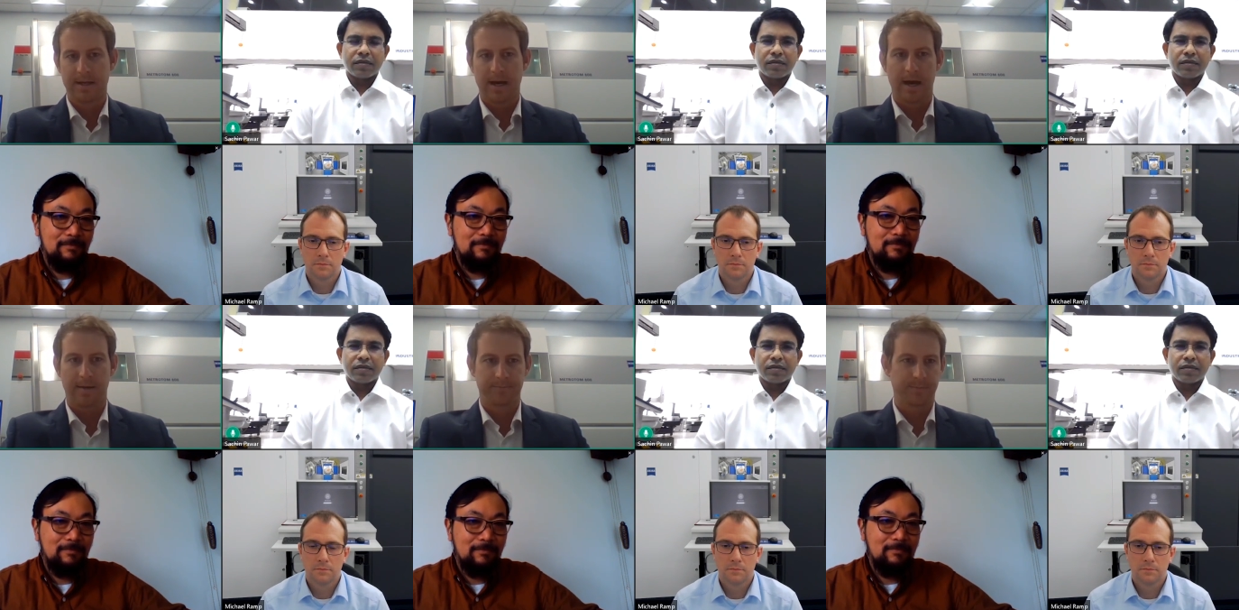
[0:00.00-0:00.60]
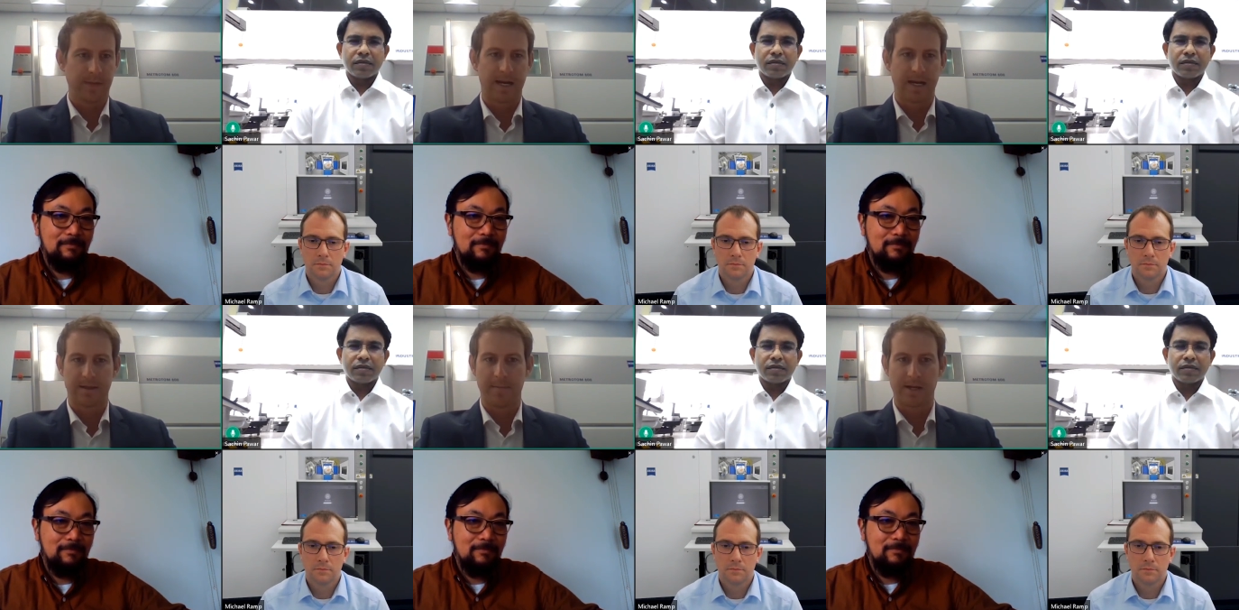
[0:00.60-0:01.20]
Speaker 1: Um, I
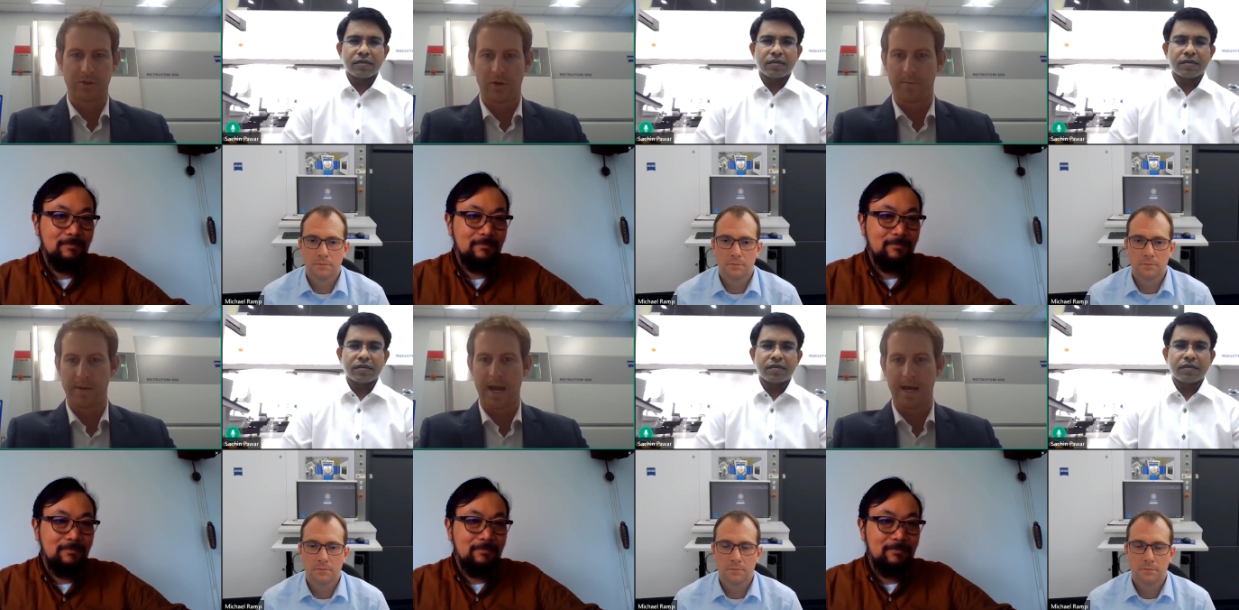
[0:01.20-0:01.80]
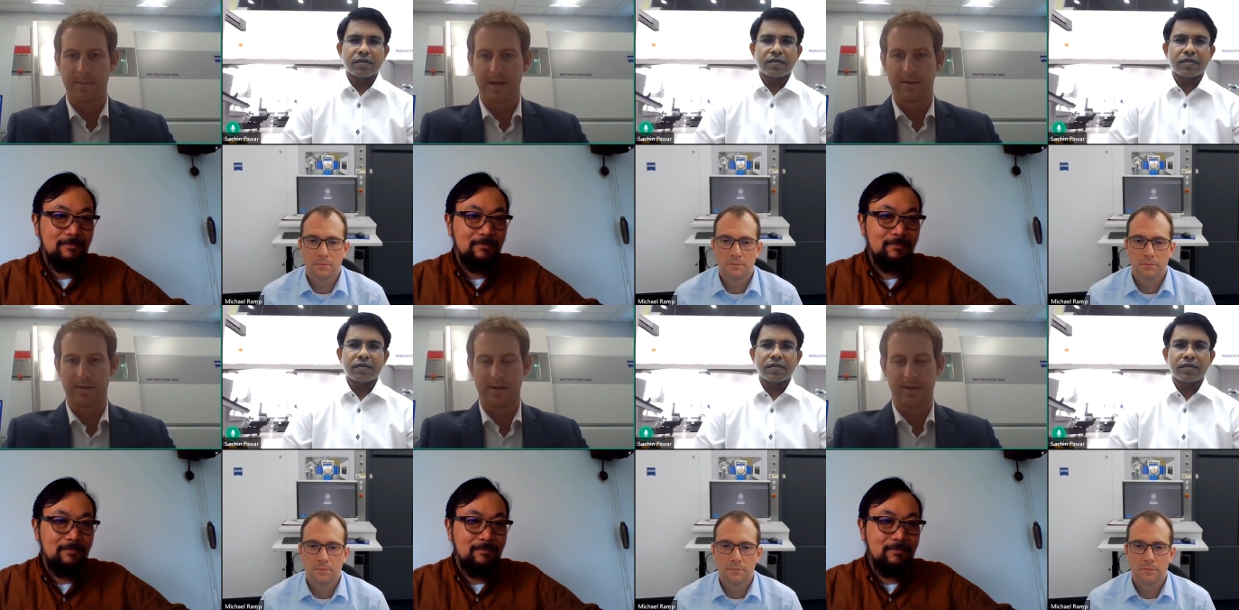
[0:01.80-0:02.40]
got the Metatone behind me,
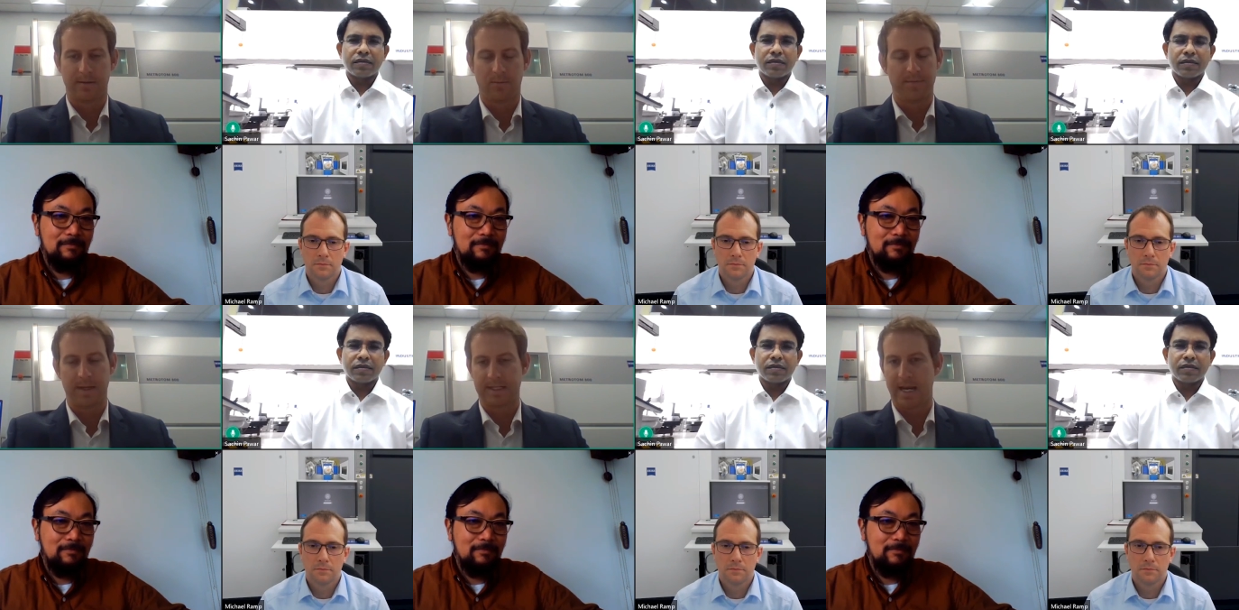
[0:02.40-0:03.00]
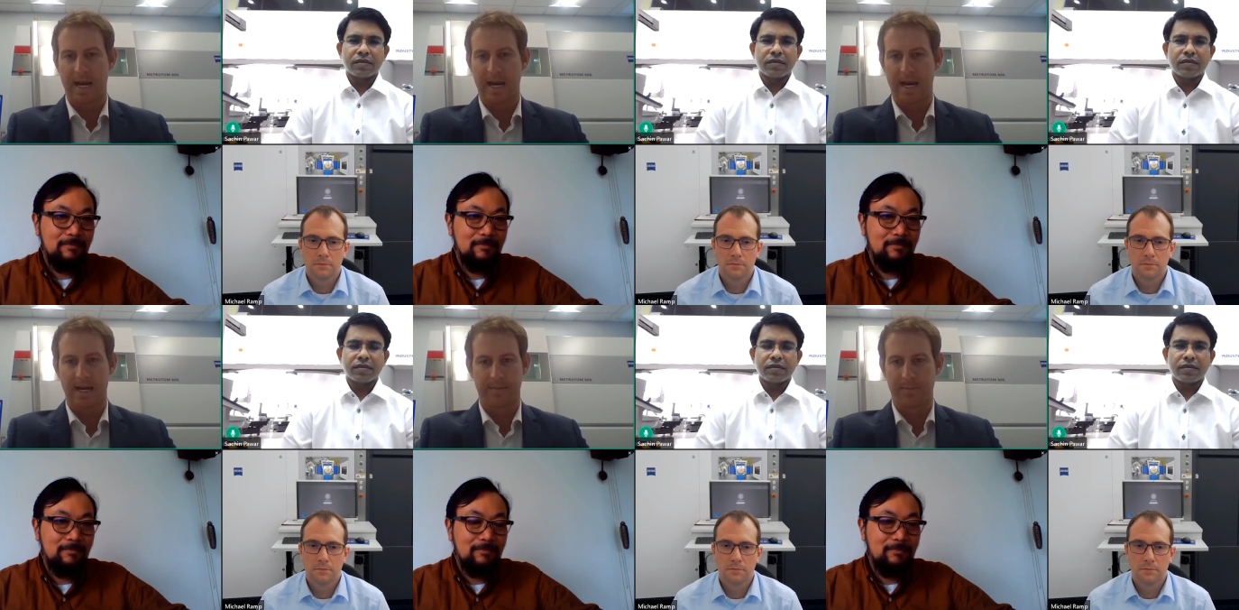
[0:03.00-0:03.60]
and we've been
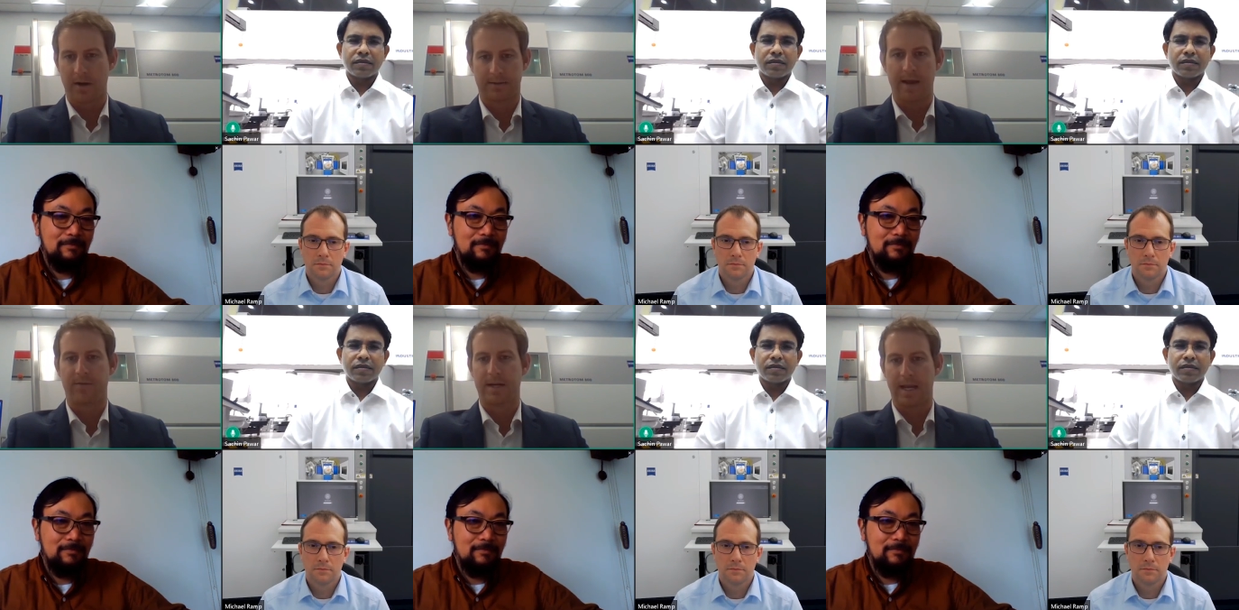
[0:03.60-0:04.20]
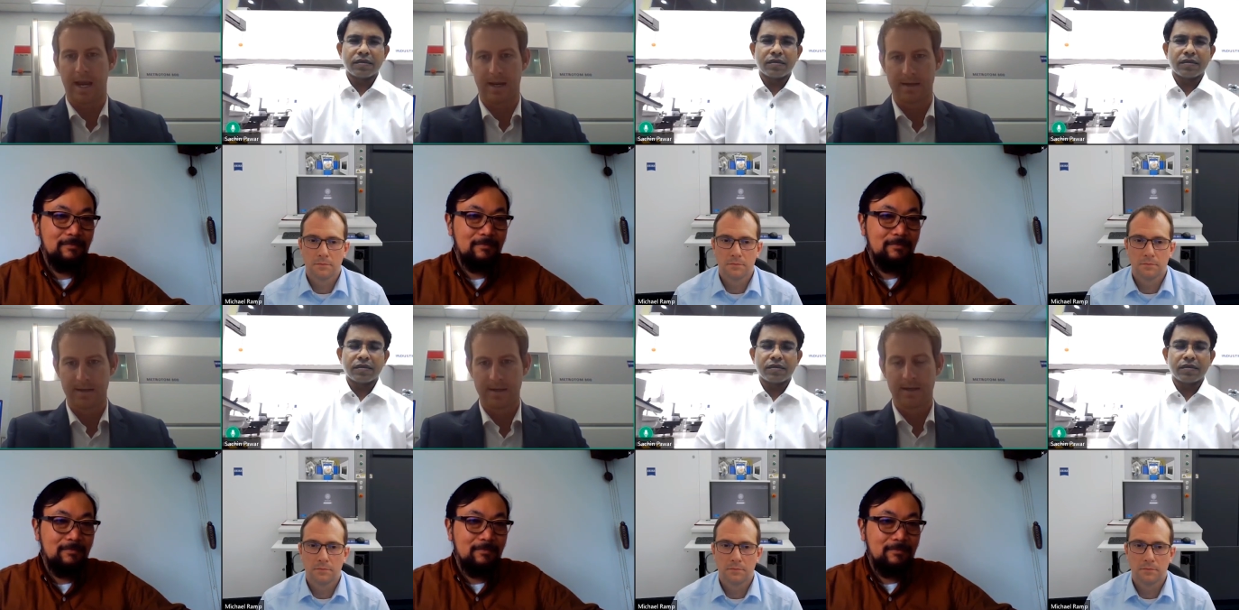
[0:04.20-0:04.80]
scanning parts every day